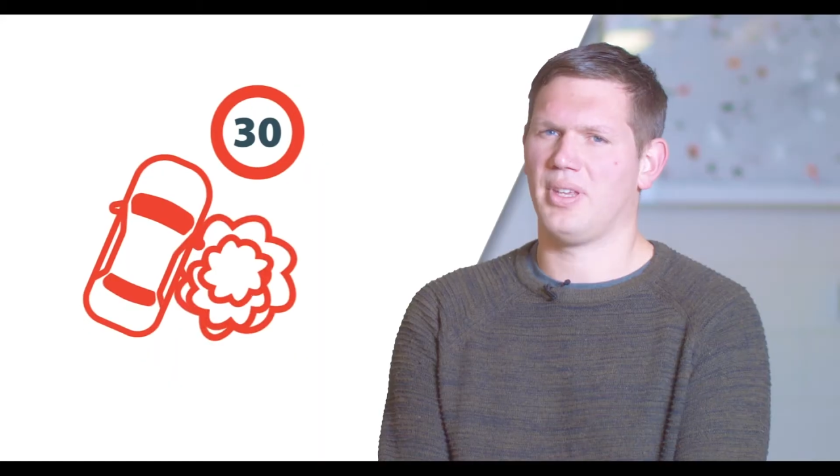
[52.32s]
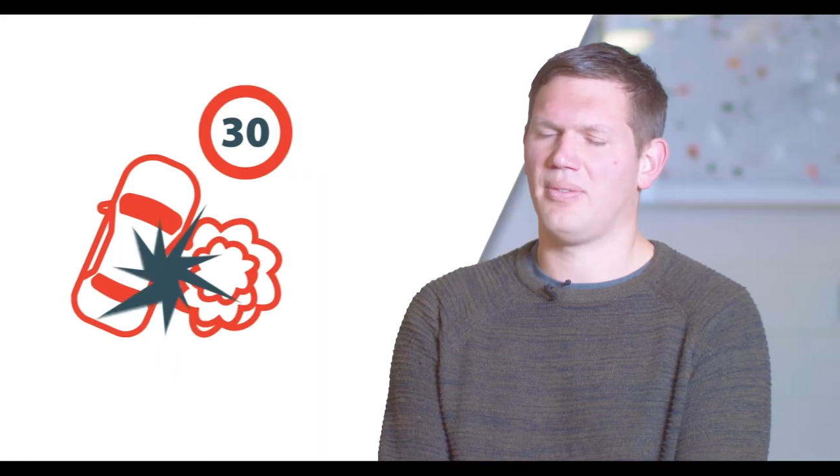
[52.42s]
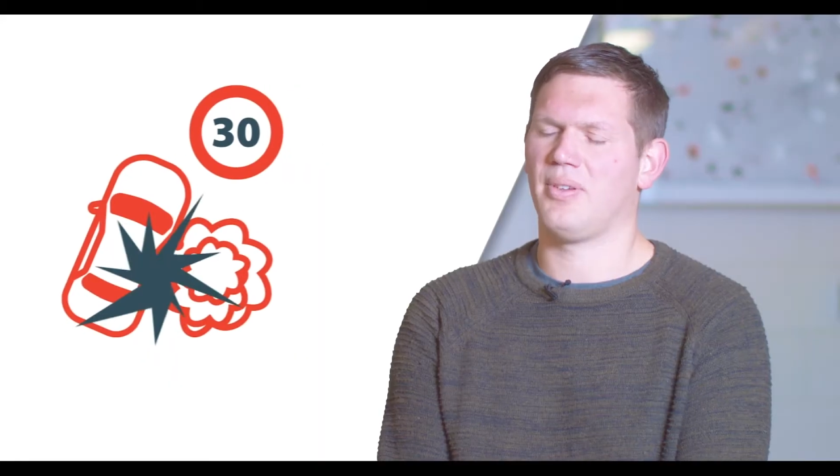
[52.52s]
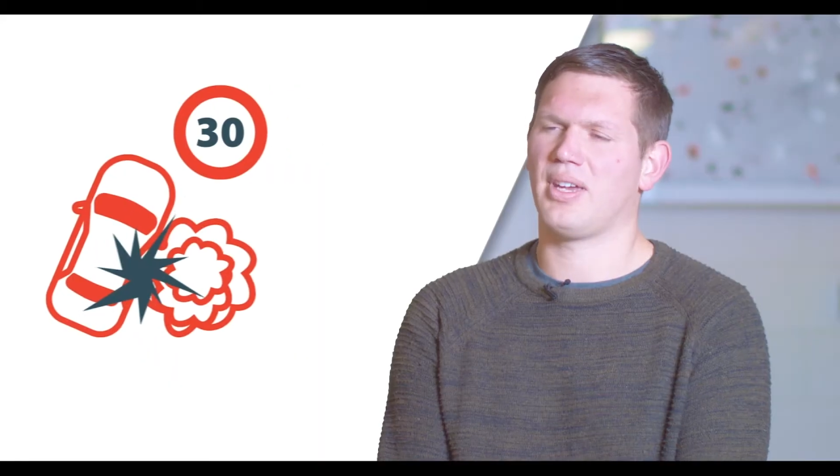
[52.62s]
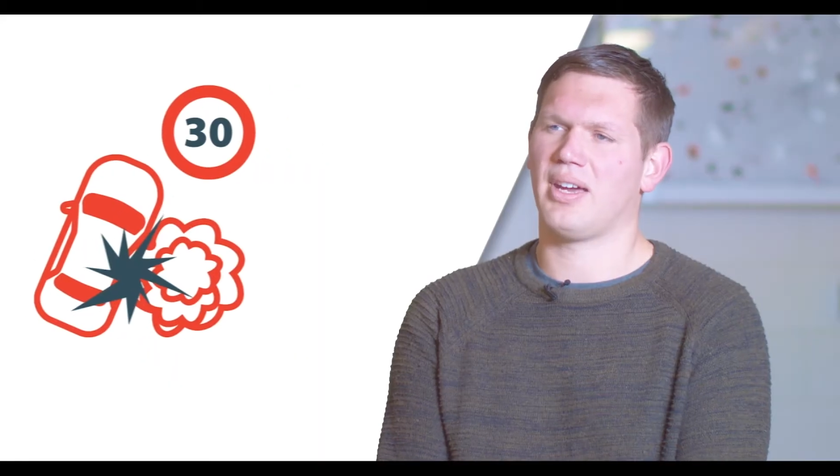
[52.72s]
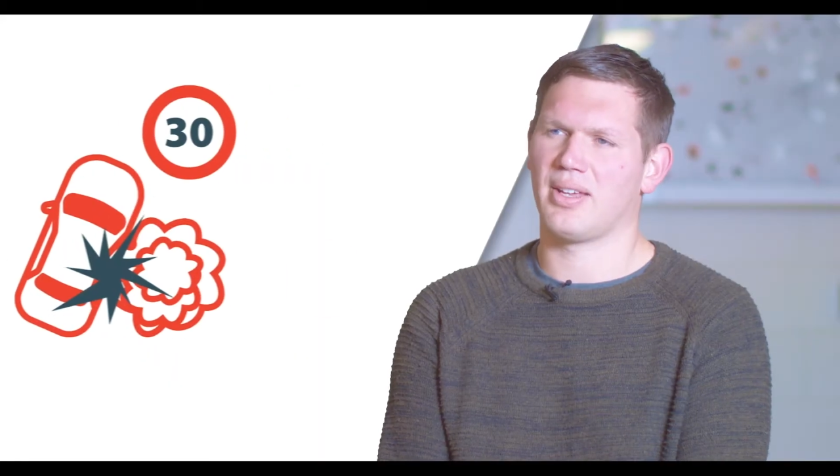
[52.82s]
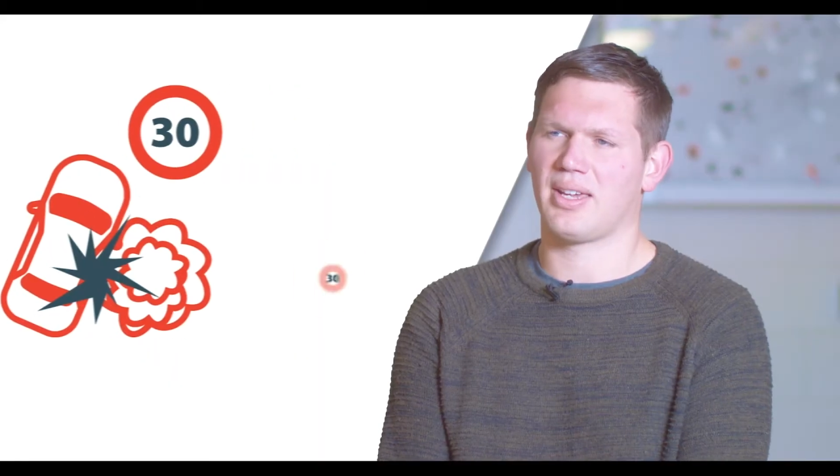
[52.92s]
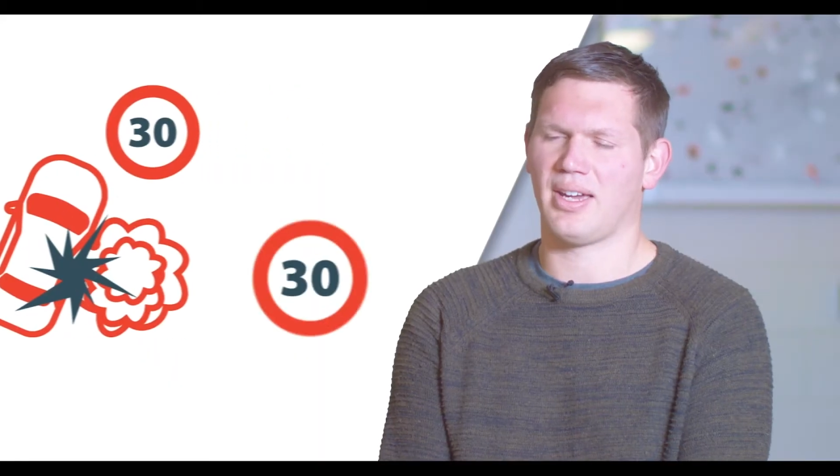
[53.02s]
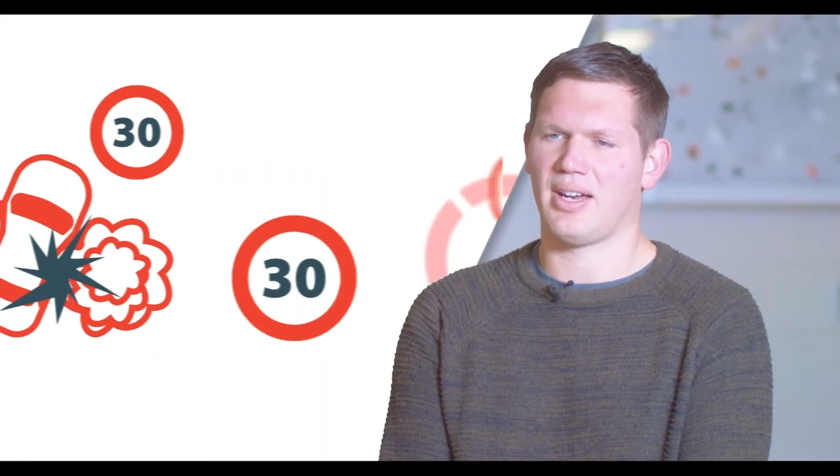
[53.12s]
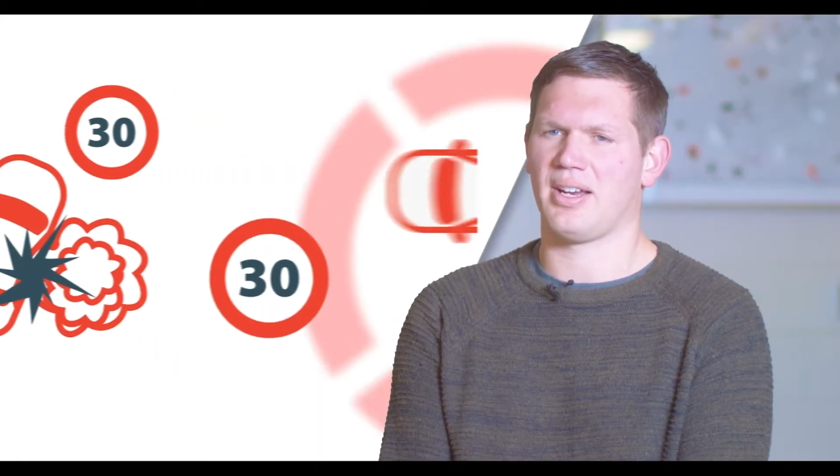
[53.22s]
If you had a
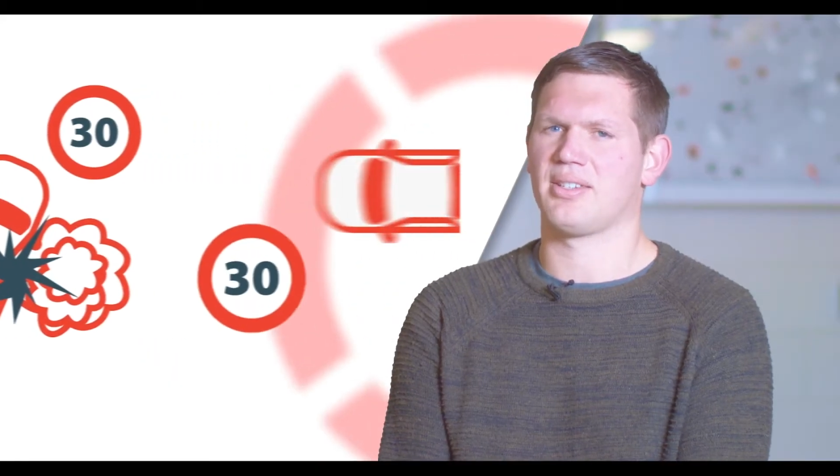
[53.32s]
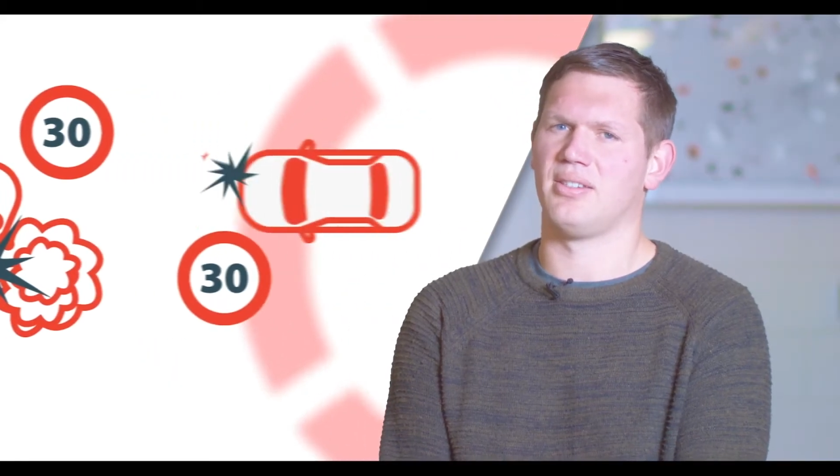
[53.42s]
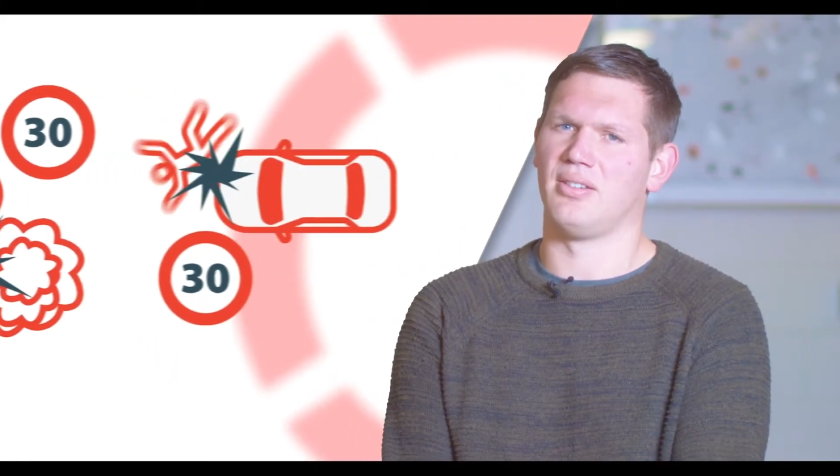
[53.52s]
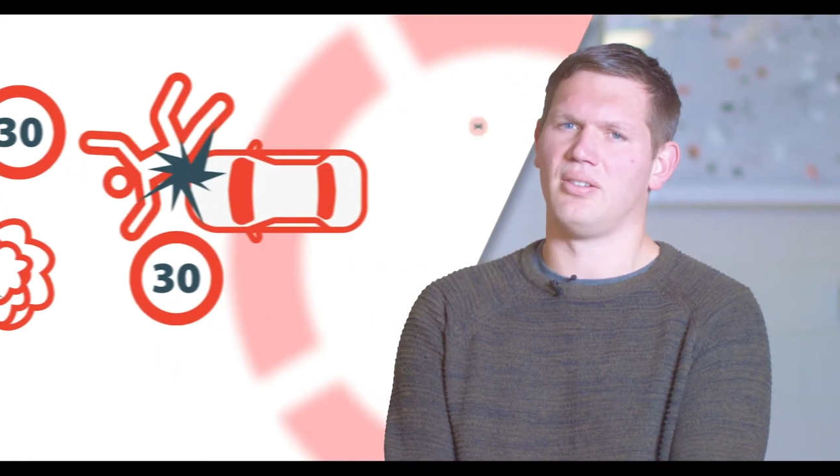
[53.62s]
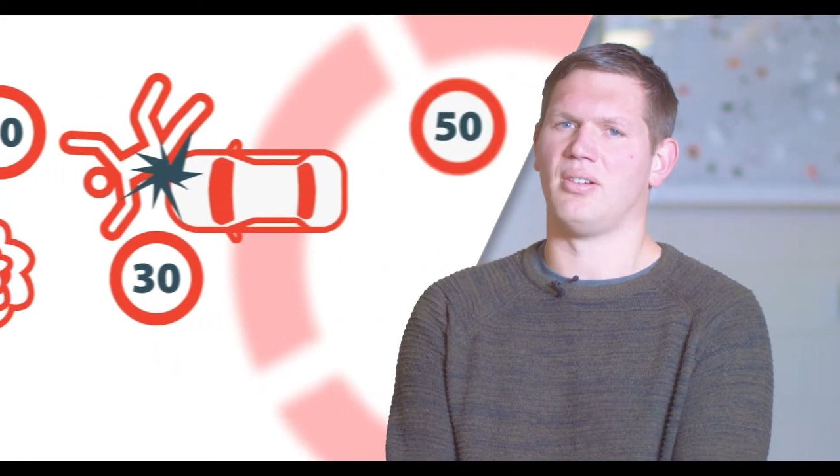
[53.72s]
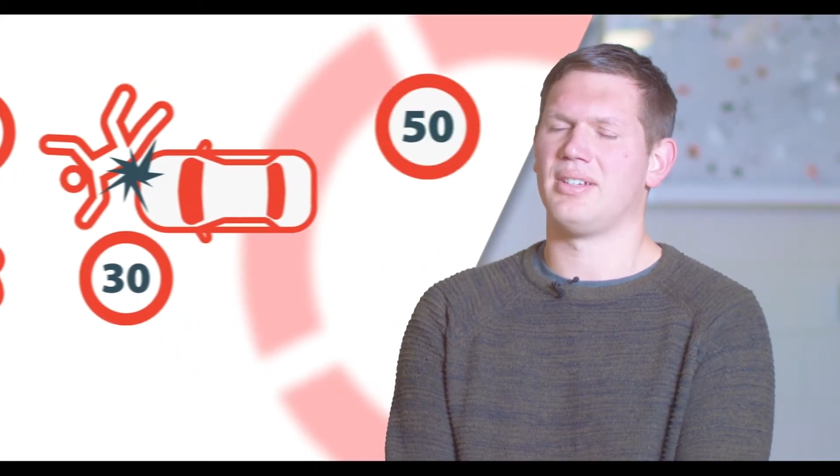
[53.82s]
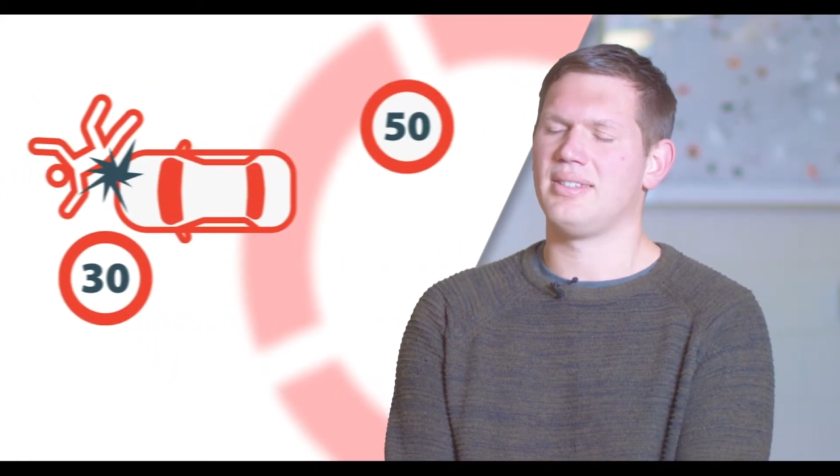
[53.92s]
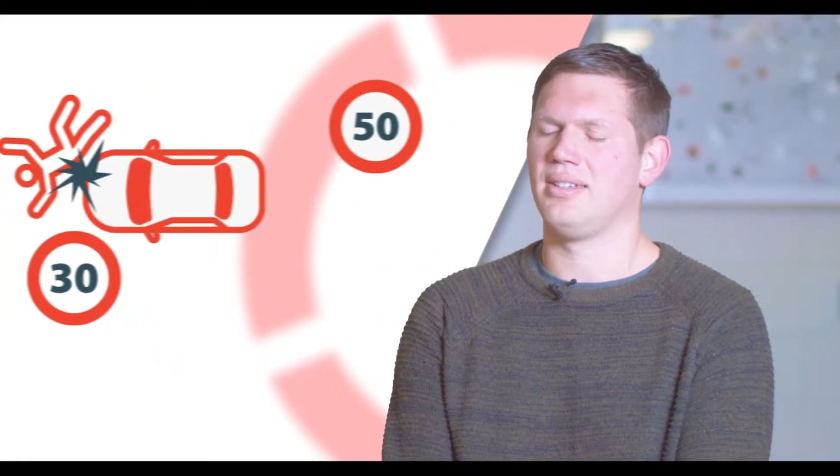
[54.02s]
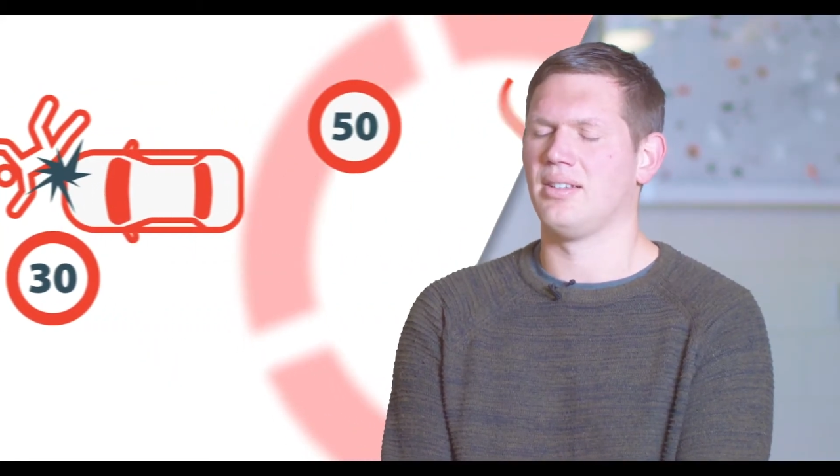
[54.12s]
car accident at 90